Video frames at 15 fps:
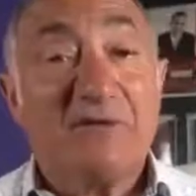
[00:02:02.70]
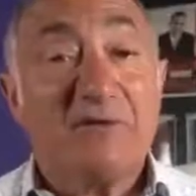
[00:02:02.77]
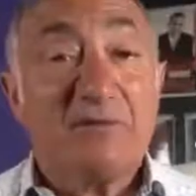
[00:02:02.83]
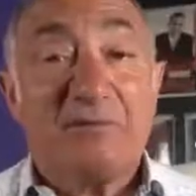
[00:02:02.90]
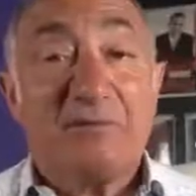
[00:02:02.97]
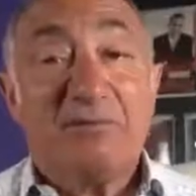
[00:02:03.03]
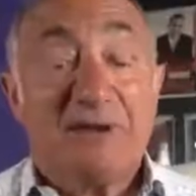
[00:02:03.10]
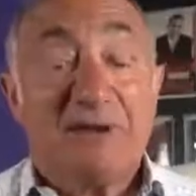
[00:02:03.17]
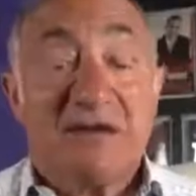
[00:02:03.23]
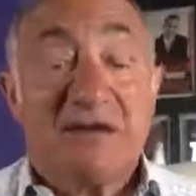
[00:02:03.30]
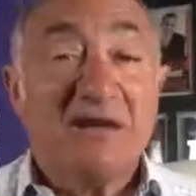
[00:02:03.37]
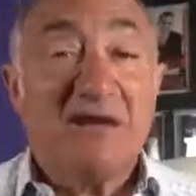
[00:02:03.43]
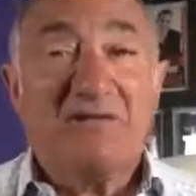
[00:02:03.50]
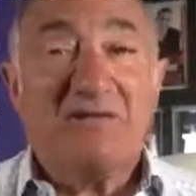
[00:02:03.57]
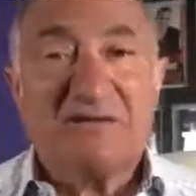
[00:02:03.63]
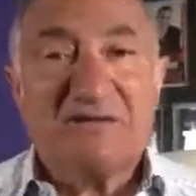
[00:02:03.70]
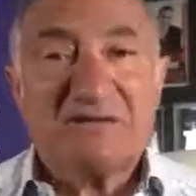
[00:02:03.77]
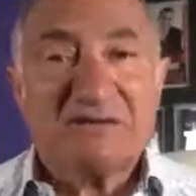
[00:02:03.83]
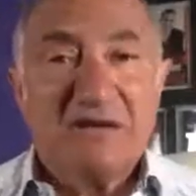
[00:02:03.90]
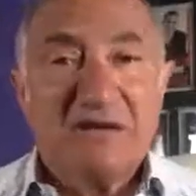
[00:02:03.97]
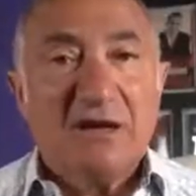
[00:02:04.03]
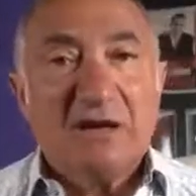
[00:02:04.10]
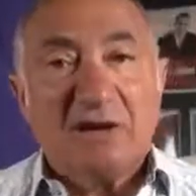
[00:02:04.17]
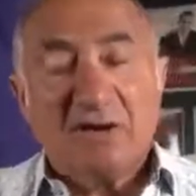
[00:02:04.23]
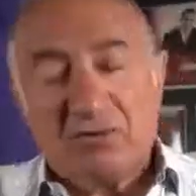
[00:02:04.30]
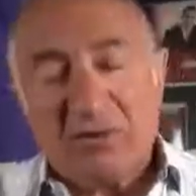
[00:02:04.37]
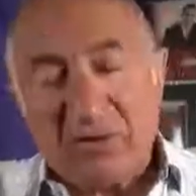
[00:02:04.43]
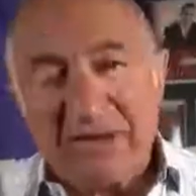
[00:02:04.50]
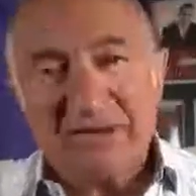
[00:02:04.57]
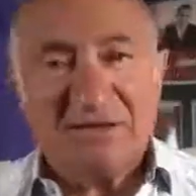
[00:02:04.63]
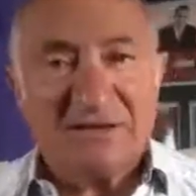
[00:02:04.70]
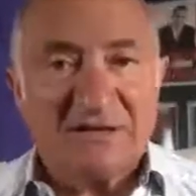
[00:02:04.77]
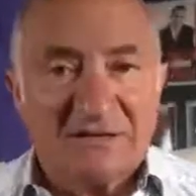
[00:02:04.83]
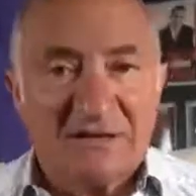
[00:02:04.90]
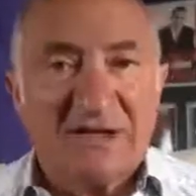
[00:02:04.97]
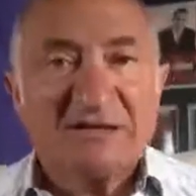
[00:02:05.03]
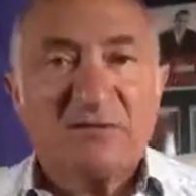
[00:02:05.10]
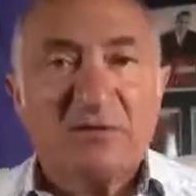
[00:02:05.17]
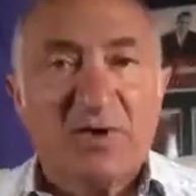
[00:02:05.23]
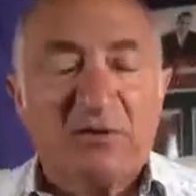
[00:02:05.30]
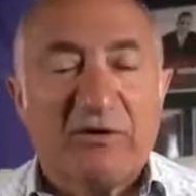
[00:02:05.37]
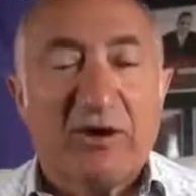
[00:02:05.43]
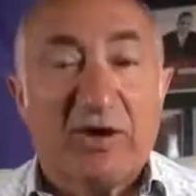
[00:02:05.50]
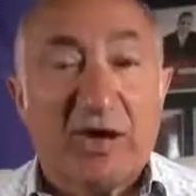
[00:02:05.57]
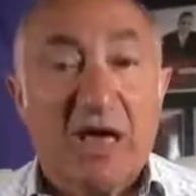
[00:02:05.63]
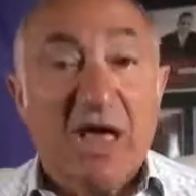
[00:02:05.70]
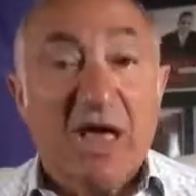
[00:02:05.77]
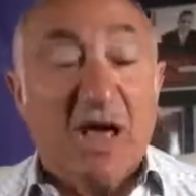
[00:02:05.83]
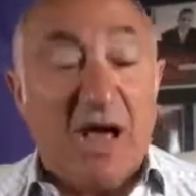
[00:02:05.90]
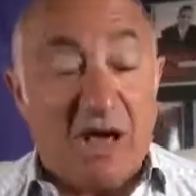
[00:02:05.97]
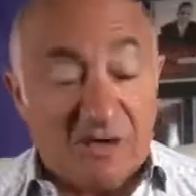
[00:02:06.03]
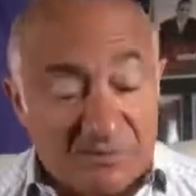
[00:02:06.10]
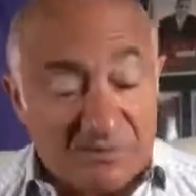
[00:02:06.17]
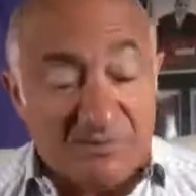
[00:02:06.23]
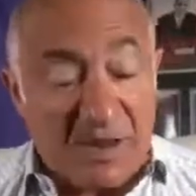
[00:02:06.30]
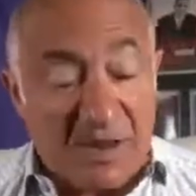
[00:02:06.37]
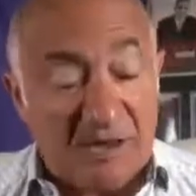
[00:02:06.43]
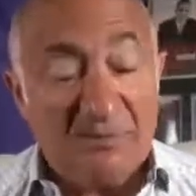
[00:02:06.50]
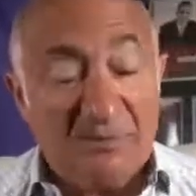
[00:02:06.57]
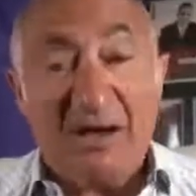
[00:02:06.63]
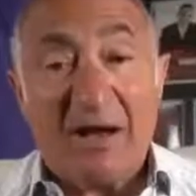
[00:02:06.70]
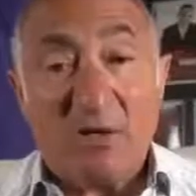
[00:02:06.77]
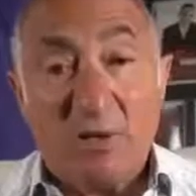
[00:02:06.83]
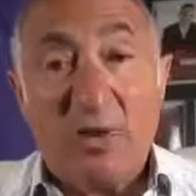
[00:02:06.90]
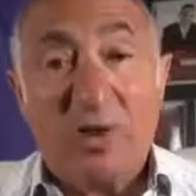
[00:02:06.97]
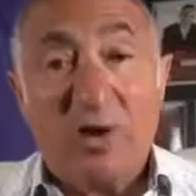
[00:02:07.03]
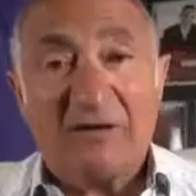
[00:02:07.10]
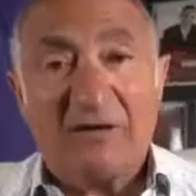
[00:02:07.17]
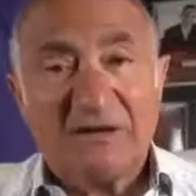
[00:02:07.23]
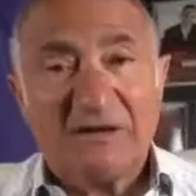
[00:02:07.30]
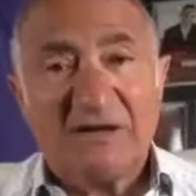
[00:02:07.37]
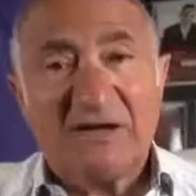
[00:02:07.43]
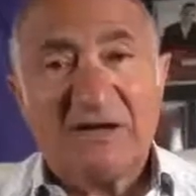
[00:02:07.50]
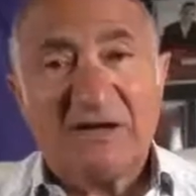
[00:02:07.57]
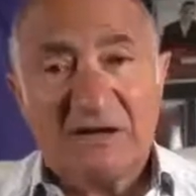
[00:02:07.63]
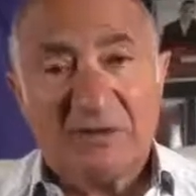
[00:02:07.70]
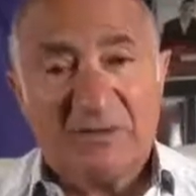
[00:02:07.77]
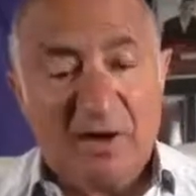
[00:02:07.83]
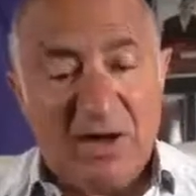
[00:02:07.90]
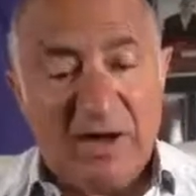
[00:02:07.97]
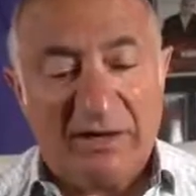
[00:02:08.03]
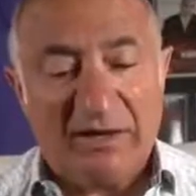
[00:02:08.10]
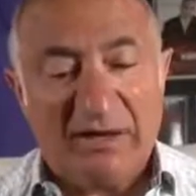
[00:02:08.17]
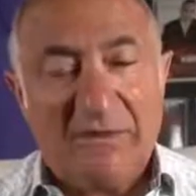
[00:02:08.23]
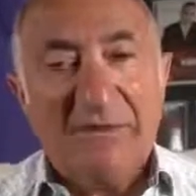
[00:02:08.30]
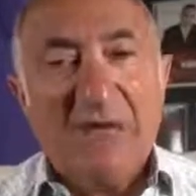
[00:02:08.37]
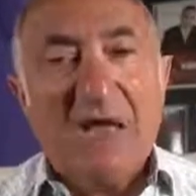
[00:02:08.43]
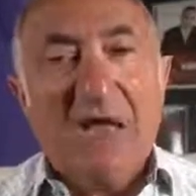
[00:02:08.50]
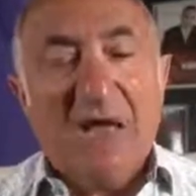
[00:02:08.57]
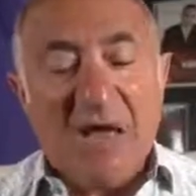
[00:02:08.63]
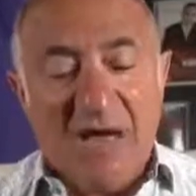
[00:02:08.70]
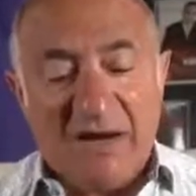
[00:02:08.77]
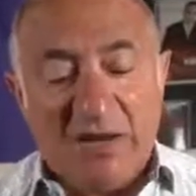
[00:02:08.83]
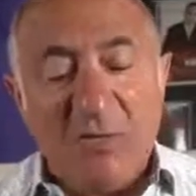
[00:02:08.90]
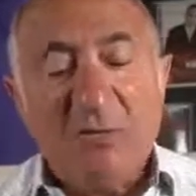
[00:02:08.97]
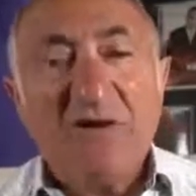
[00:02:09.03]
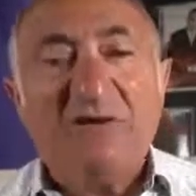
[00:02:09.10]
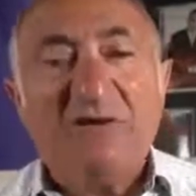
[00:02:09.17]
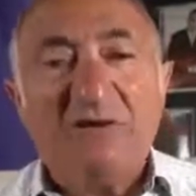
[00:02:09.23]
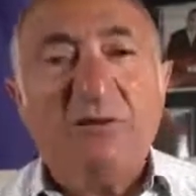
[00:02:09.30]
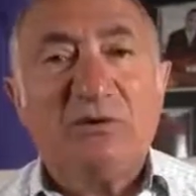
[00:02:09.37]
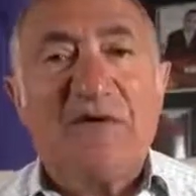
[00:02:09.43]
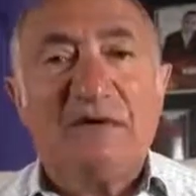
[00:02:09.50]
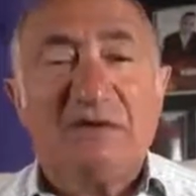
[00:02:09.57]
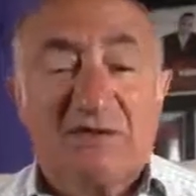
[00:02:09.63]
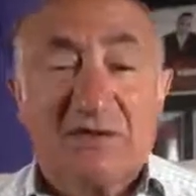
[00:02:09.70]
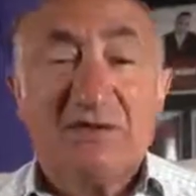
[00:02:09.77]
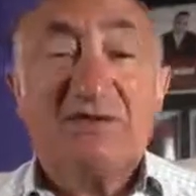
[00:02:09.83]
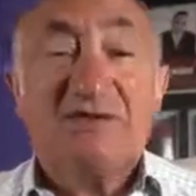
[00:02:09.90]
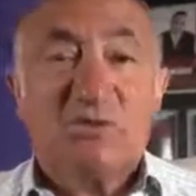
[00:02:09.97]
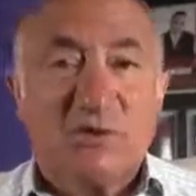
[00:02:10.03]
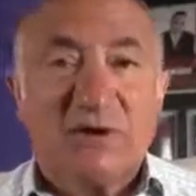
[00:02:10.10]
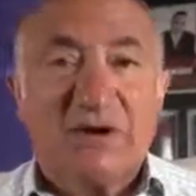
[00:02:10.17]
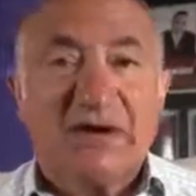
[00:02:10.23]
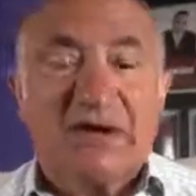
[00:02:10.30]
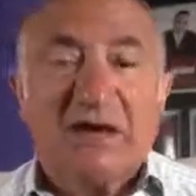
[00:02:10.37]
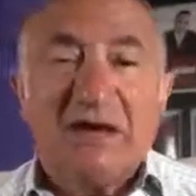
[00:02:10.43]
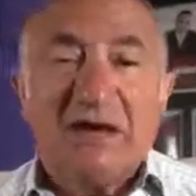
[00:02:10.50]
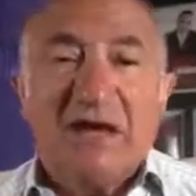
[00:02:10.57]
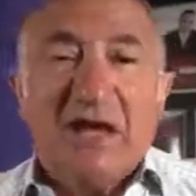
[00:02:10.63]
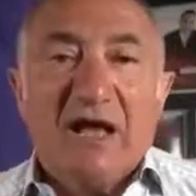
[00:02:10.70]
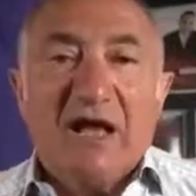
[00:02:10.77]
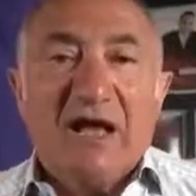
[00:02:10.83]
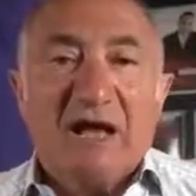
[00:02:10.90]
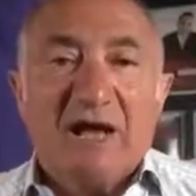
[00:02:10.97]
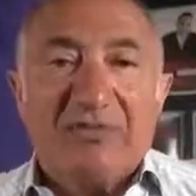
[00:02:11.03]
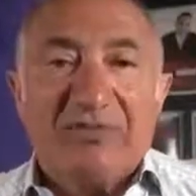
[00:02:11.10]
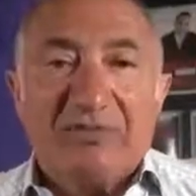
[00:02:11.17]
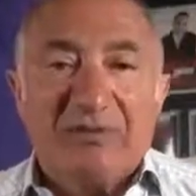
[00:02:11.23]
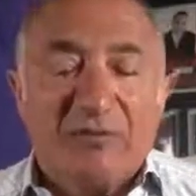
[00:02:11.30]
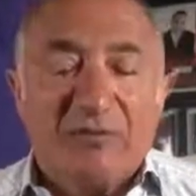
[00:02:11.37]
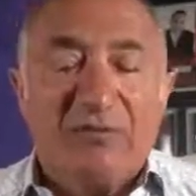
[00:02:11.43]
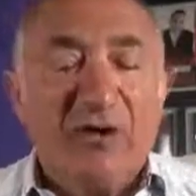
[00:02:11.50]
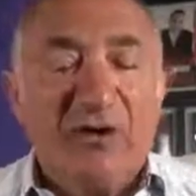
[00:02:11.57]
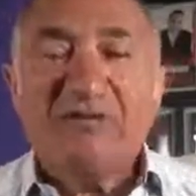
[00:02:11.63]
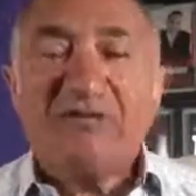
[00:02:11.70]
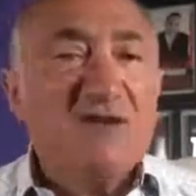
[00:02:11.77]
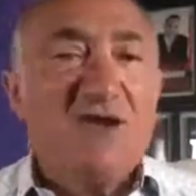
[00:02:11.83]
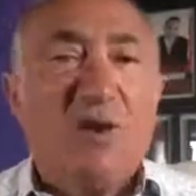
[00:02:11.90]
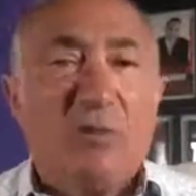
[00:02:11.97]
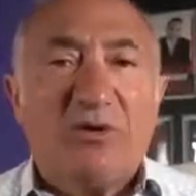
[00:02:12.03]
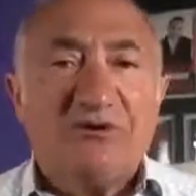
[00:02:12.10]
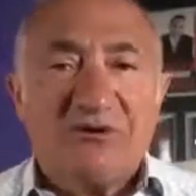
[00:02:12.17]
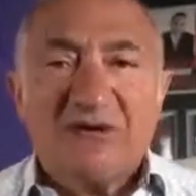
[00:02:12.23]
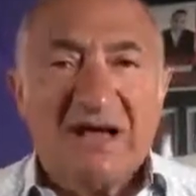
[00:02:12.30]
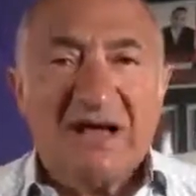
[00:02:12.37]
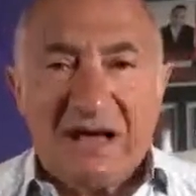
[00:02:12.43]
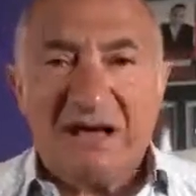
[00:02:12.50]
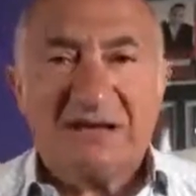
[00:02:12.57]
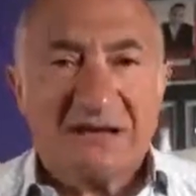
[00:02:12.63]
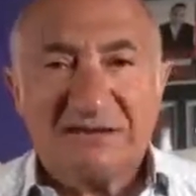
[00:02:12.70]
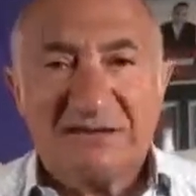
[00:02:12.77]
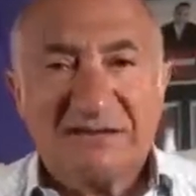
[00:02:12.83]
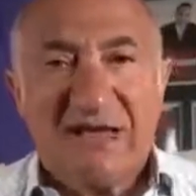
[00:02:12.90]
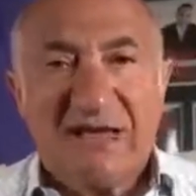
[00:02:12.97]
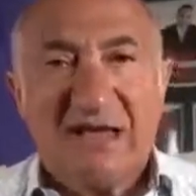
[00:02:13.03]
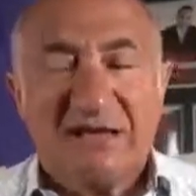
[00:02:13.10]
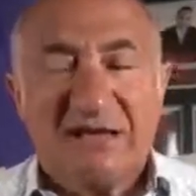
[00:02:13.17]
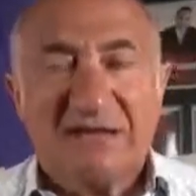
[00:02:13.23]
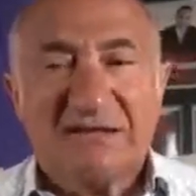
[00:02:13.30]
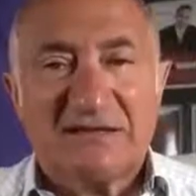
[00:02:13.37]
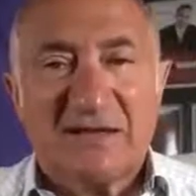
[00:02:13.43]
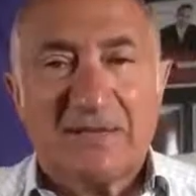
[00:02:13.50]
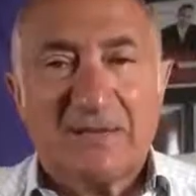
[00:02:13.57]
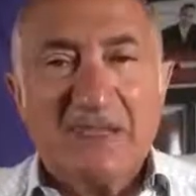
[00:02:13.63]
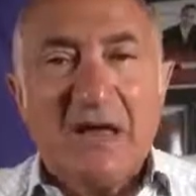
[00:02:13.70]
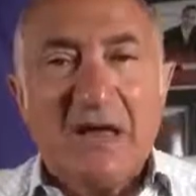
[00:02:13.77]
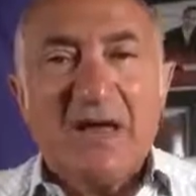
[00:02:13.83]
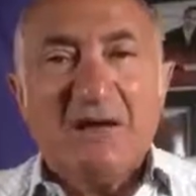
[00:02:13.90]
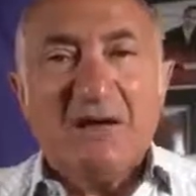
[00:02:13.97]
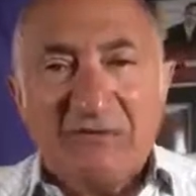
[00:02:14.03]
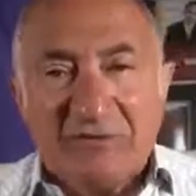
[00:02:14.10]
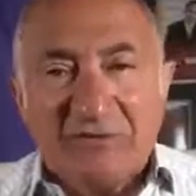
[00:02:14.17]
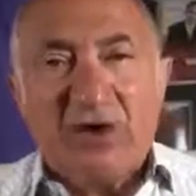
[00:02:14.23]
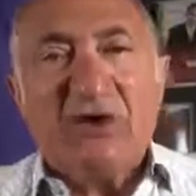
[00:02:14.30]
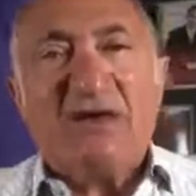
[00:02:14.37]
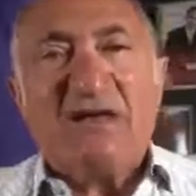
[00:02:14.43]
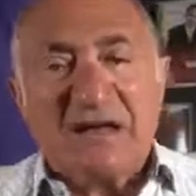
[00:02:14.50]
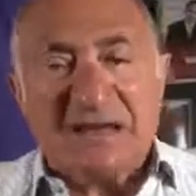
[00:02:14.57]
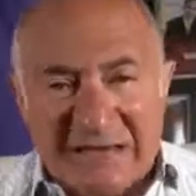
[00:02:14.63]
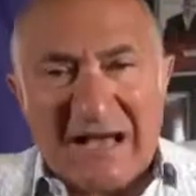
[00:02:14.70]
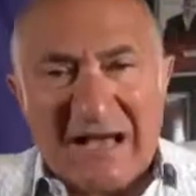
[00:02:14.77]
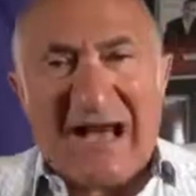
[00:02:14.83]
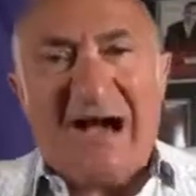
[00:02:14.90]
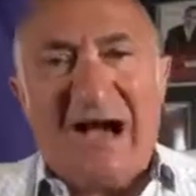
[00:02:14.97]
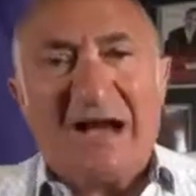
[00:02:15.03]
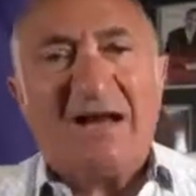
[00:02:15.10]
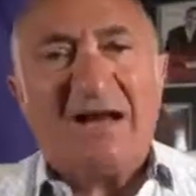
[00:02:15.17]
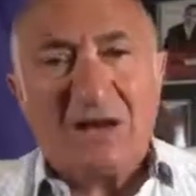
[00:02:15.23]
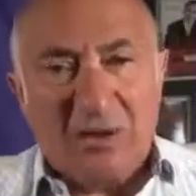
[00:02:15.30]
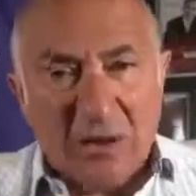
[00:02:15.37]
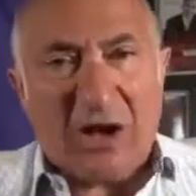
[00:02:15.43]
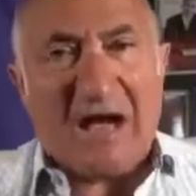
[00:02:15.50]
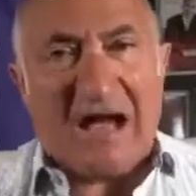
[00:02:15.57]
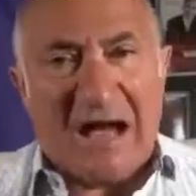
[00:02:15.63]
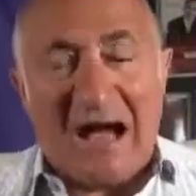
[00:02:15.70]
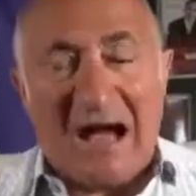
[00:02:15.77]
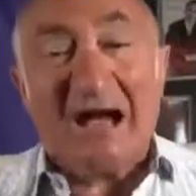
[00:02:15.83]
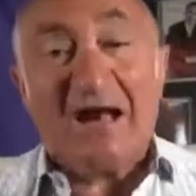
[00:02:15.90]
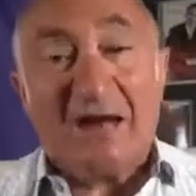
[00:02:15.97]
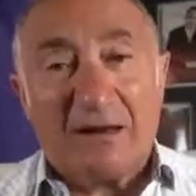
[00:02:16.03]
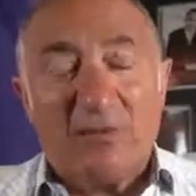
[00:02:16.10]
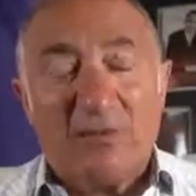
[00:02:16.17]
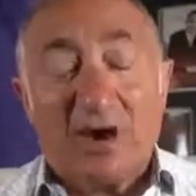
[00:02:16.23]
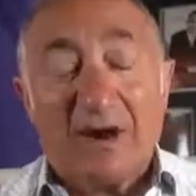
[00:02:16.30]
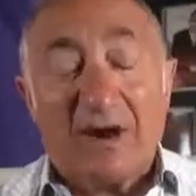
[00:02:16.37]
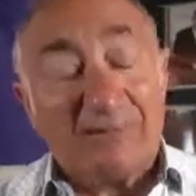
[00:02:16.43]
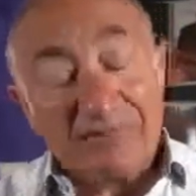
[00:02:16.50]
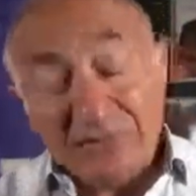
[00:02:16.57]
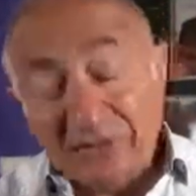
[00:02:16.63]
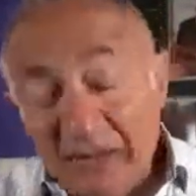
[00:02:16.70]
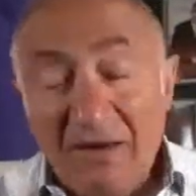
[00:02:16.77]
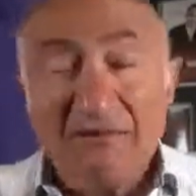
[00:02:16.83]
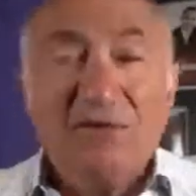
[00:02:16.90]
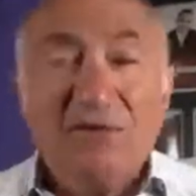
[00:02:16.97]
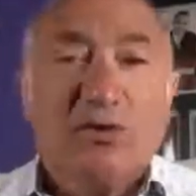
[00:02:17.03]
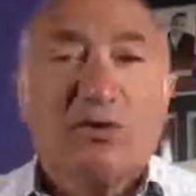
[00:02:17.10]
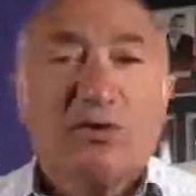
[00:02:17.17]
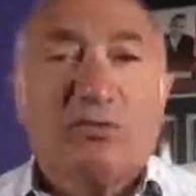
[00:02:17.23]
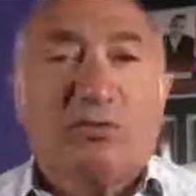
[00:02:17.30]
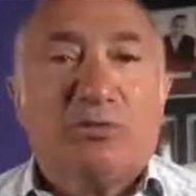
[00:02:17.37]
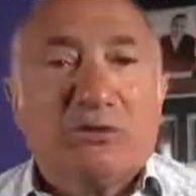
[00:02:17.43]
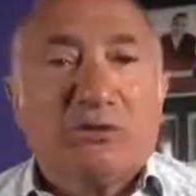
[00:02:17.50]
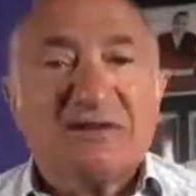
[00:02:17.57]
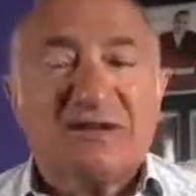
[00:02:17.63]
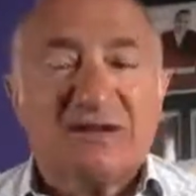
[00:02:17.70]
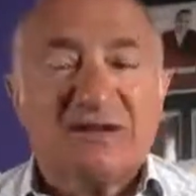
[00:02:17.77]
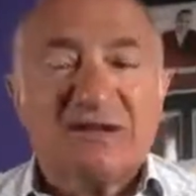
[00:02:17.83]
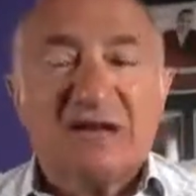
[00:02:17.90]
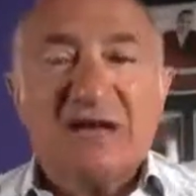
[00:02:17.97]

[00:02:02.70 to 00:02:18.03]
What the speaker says: the beginning of this crazy season we're in, I spoke about quarantining your mind, and I want to deal with that this week. The first thing I want you to understand is that you've got to guard your heart and mind. Even the good book says,